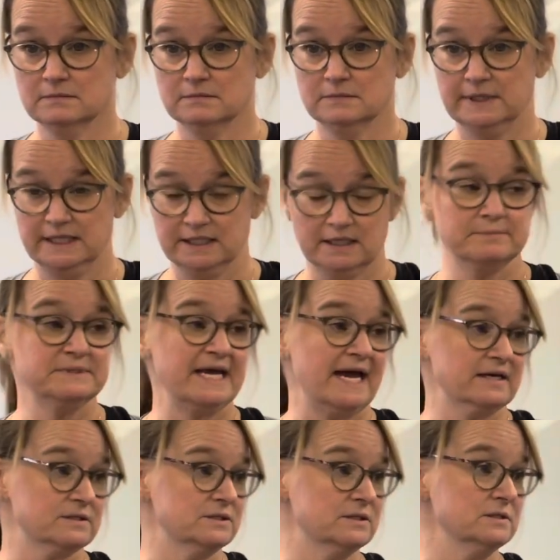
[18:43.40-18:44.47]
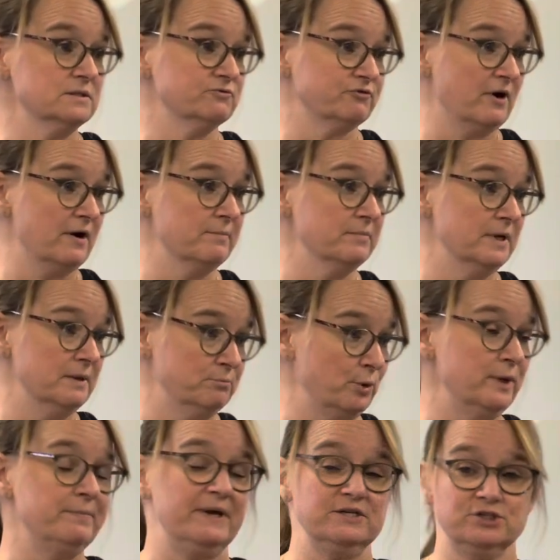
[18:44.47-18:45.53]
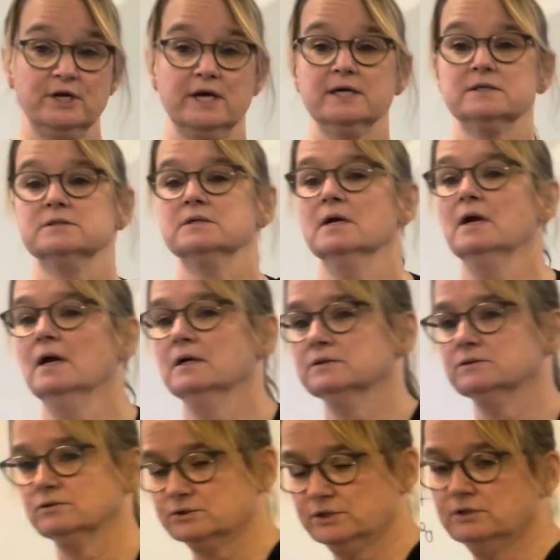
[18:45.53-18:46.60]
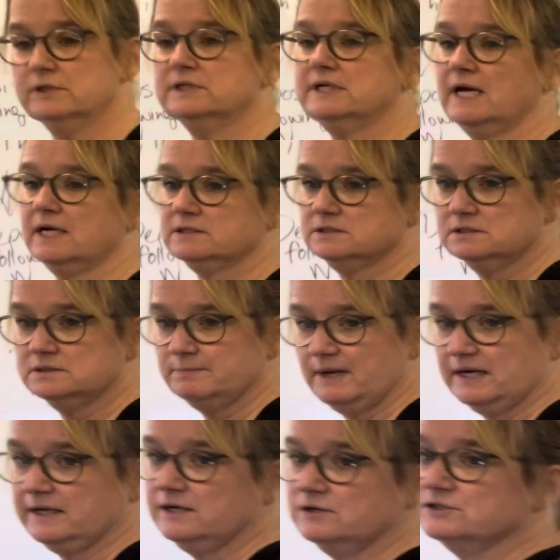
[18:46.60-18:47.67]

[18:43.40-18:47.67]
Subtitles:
income taxes from employee paychecks, Social Security taxes, Medicare